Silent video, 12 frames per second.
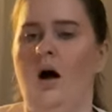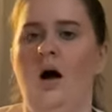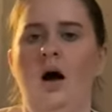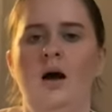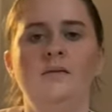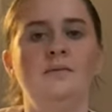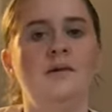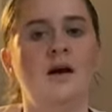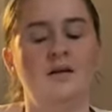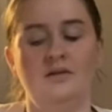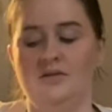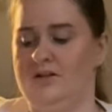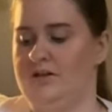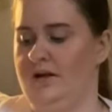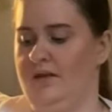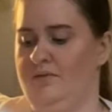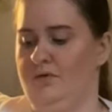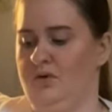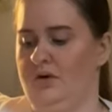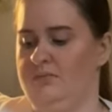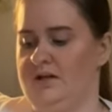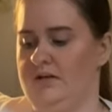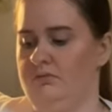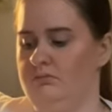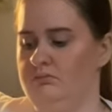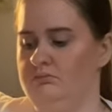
I'm going to turn that volume down.